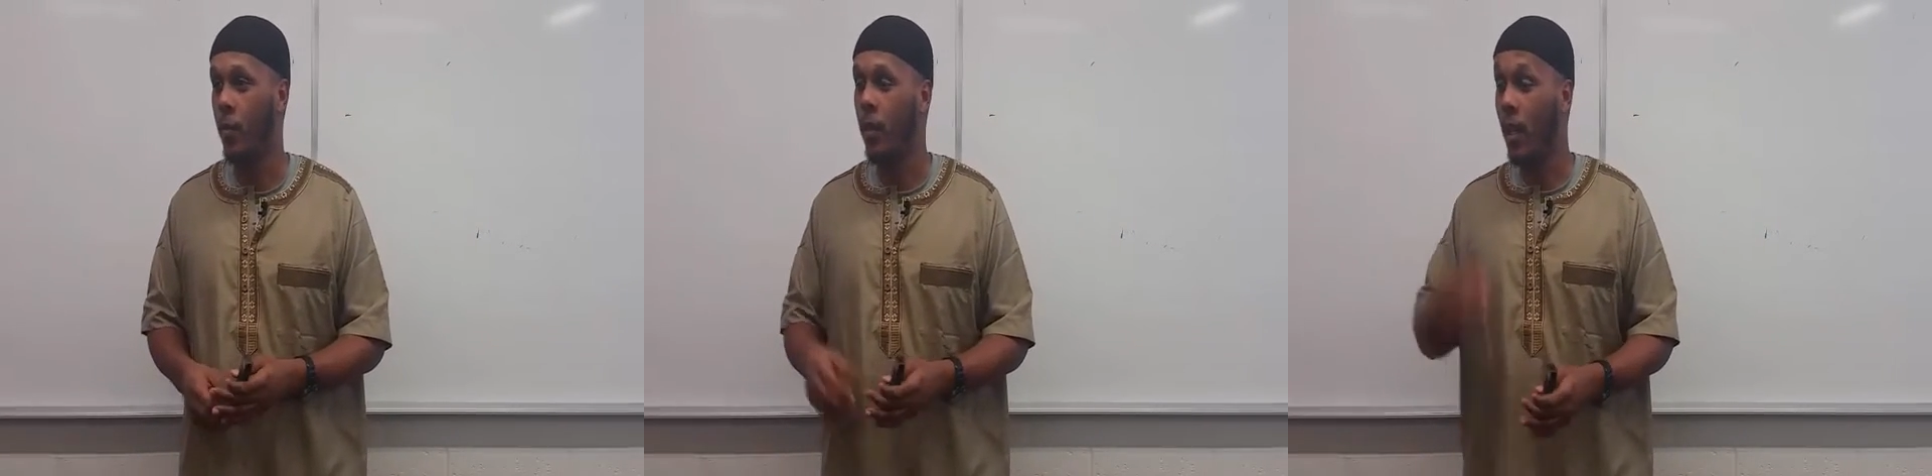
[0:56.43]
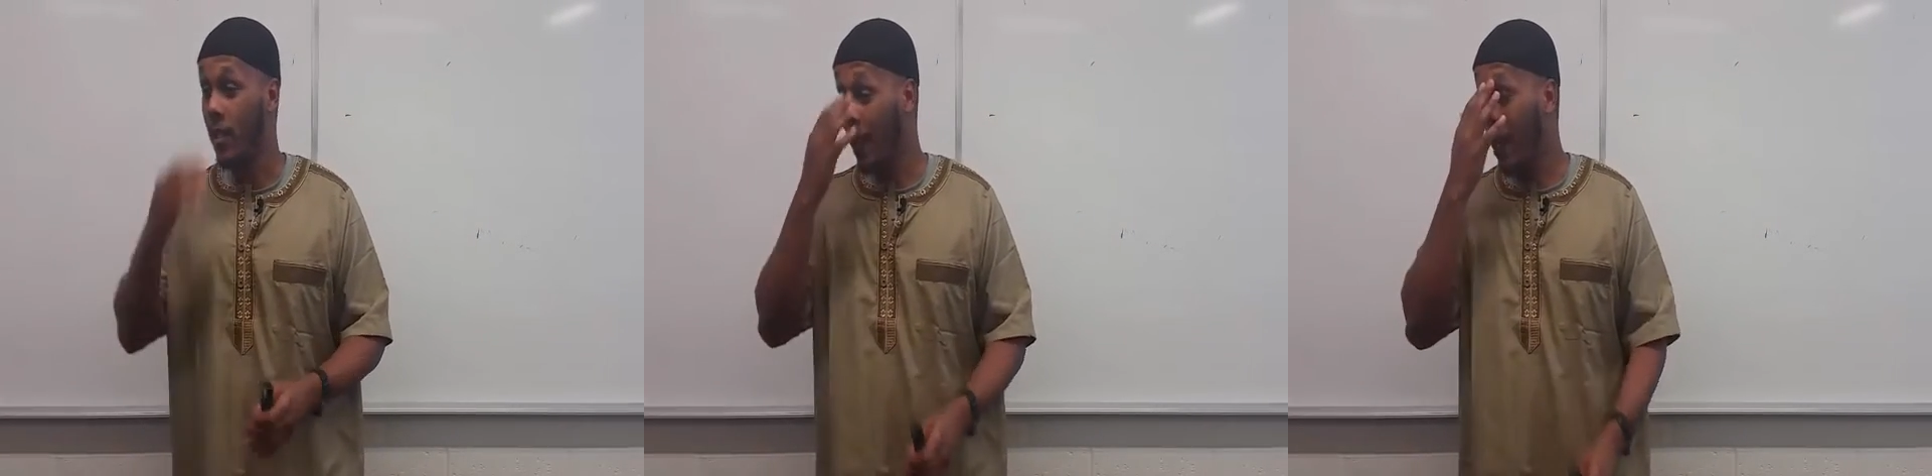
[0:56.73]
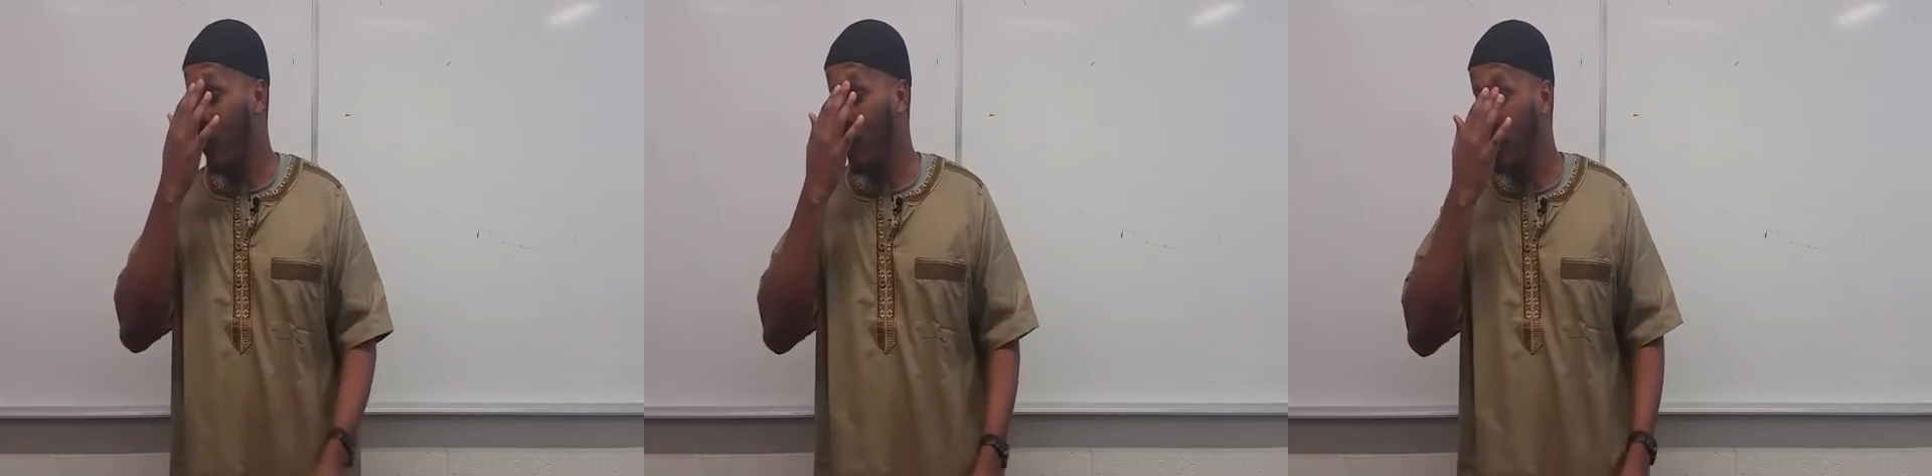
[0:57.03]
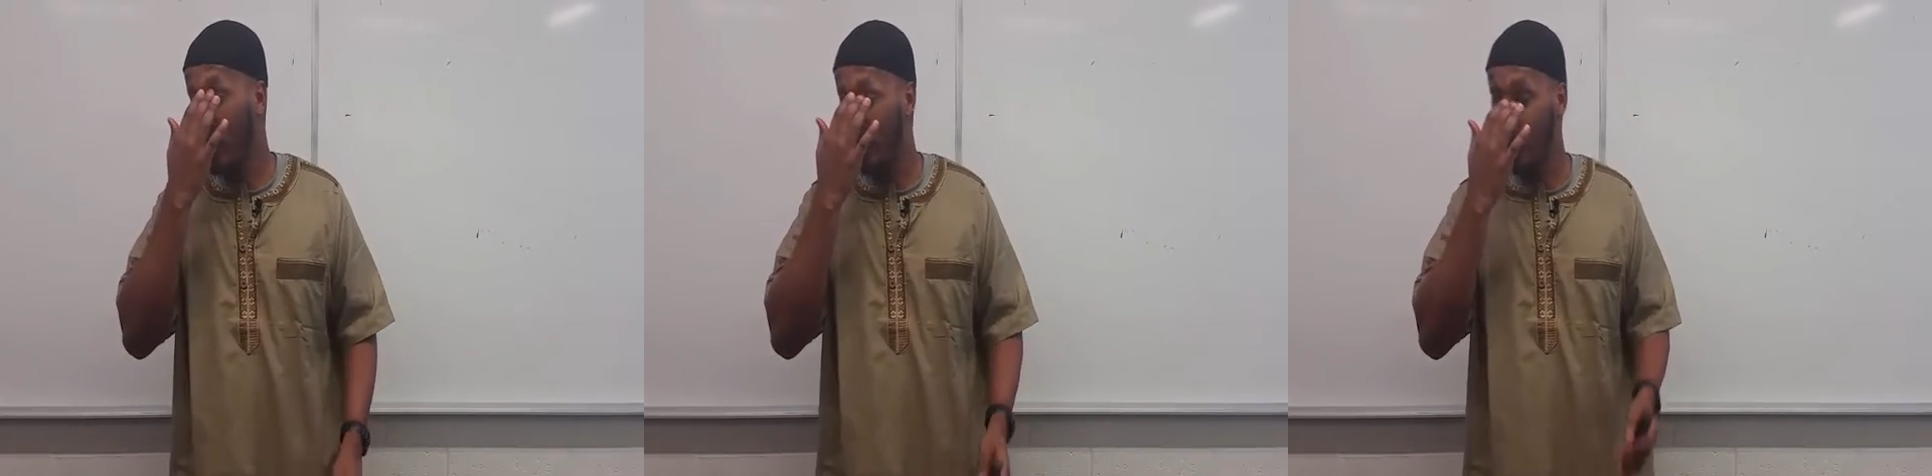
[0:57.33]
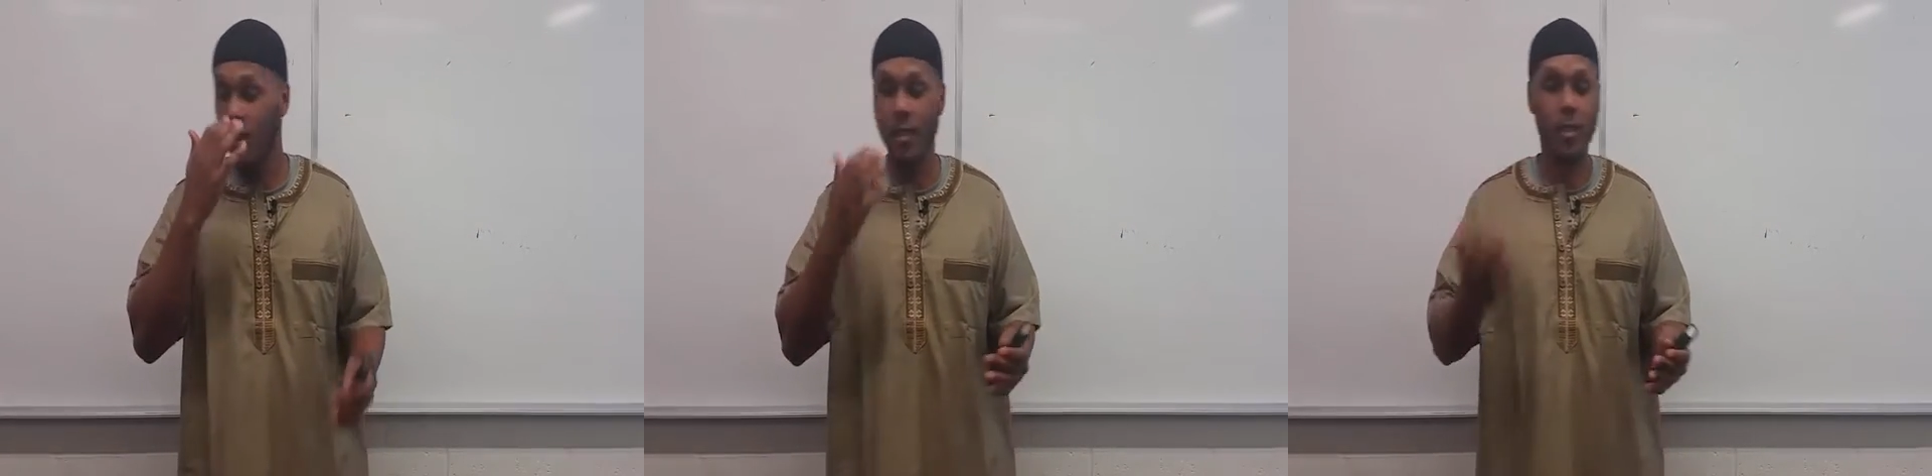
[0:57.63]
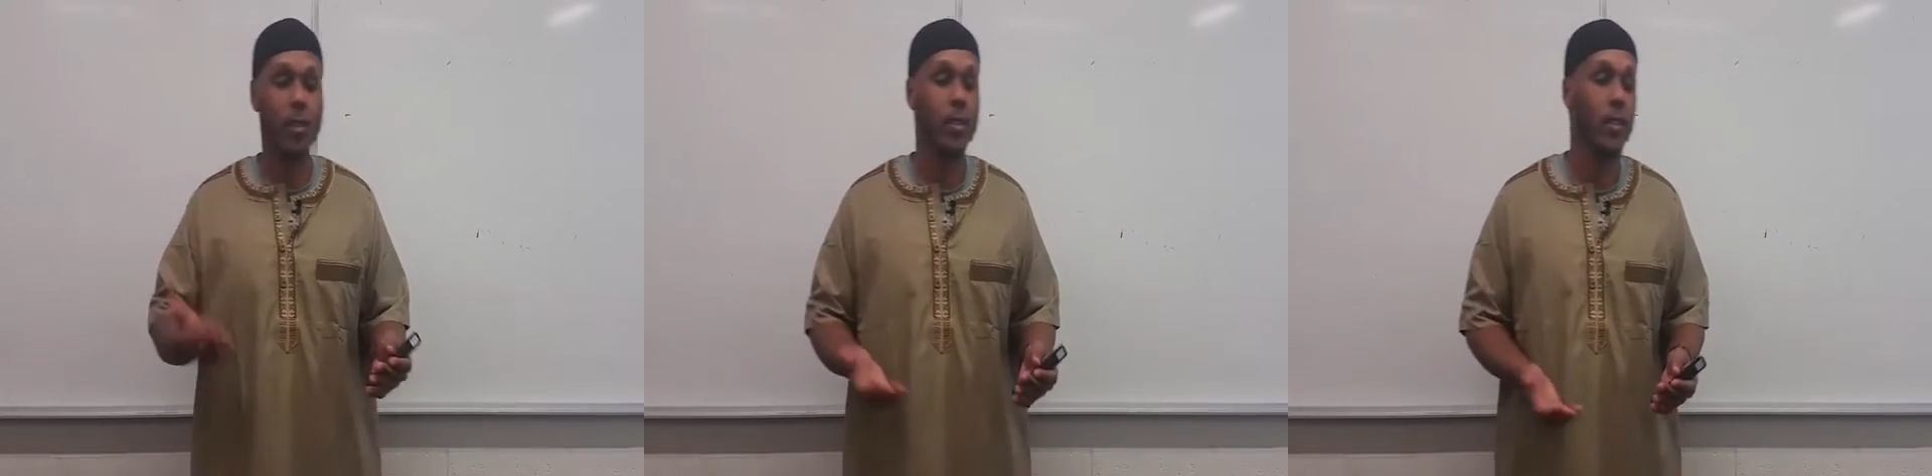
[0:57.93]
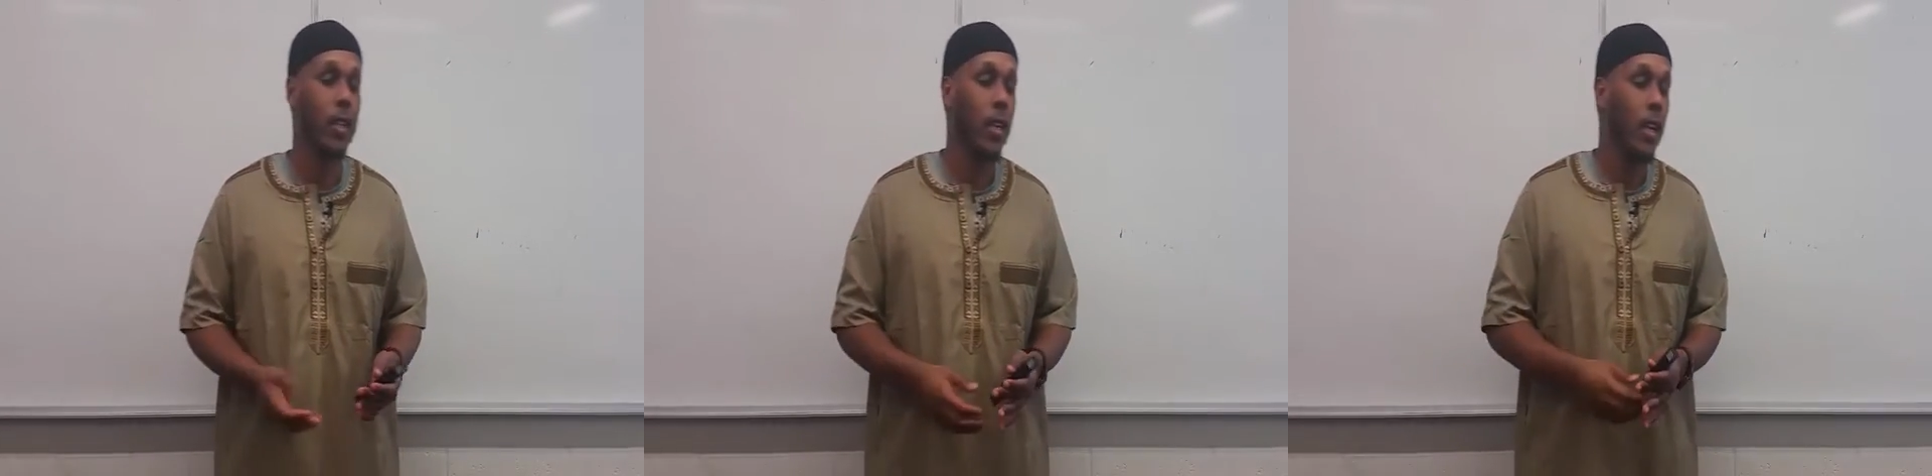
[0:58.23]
Because likewise, brothers and sisters,